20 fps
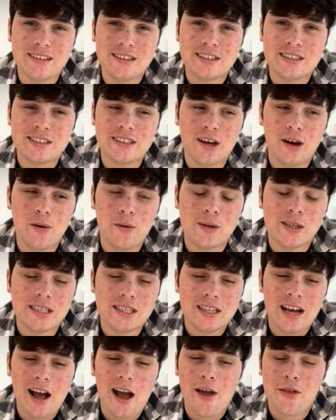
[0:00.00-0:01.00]
So
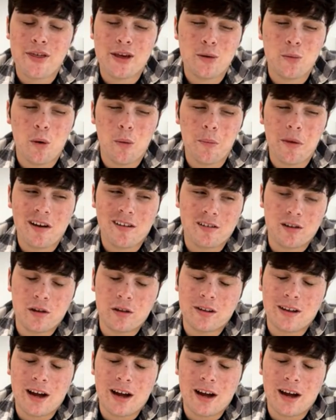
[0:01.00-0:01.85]
I think one way or another,